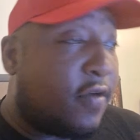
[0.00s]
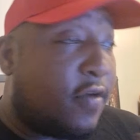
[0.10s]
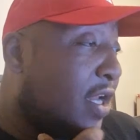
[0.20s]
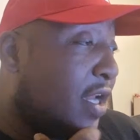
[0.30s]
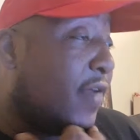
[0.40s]

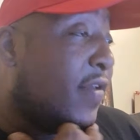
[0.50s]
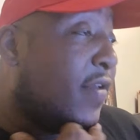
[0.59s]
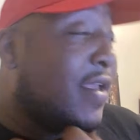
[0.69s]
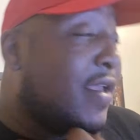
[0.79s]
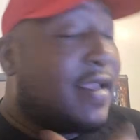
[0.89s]
little 4th
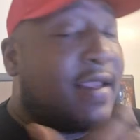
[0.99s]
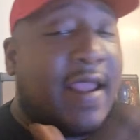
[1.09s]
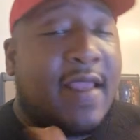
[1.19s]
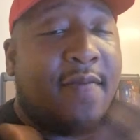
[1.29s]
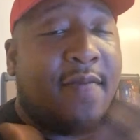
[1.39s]
of
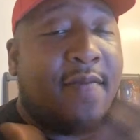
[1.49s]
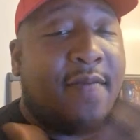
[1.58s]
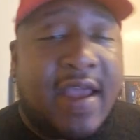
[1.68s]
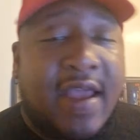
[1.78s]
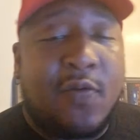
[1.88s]
July,
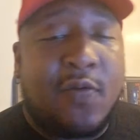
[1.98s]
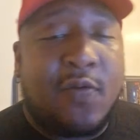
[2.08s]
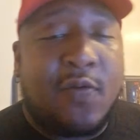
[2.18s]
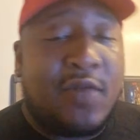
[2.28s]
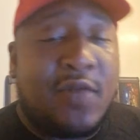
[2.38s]
came
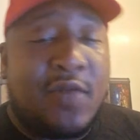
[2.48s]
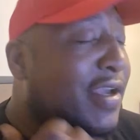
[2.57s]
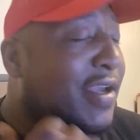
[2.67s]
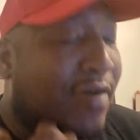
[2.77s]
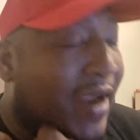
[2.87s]
back
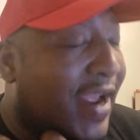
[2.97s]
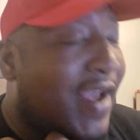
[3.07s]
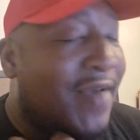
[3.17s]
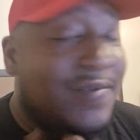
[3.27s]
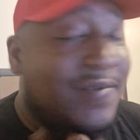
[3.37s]
with a
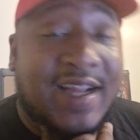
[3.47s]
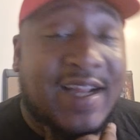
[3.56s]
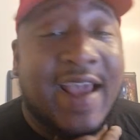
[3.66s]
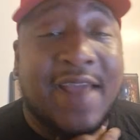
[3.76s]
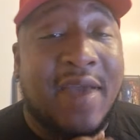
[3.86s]
bag of
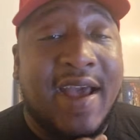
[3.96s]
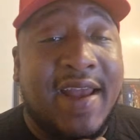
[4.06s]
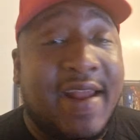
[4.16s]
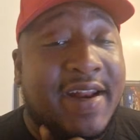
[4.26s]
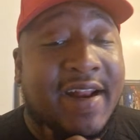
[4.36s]
crabs,
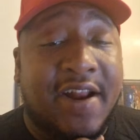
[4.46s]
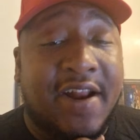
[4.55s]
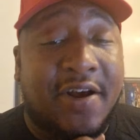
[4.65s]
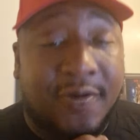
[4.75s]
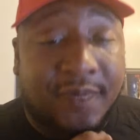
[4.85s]
and I ain't
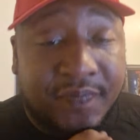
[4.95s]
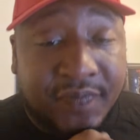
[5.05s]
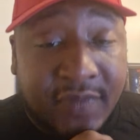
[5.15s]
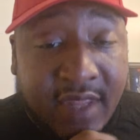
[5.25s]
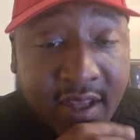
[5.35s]
mad at it
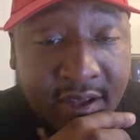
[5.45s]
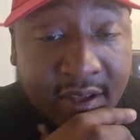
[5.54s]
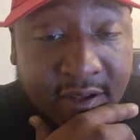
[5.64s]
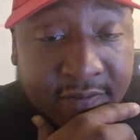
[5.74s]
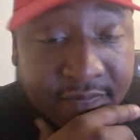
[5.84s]
at all.